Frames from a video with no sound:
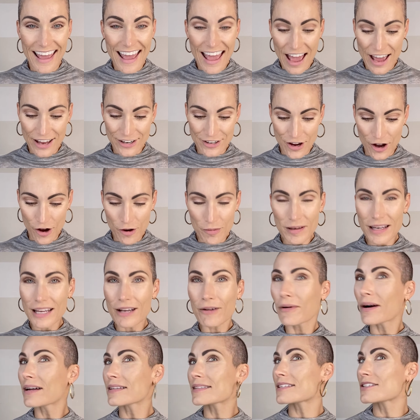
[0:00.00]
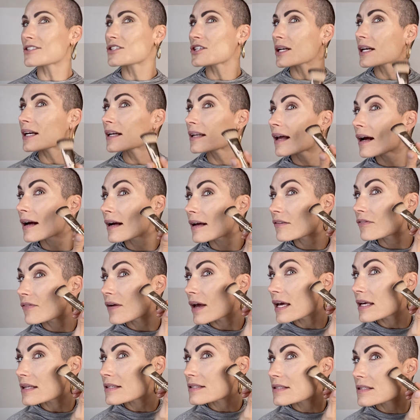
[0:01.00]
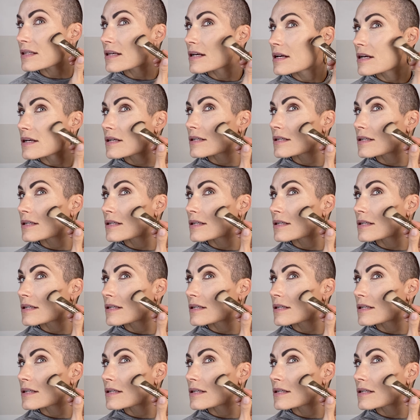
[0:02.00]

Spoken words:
And nobody wants a chicken nugget face.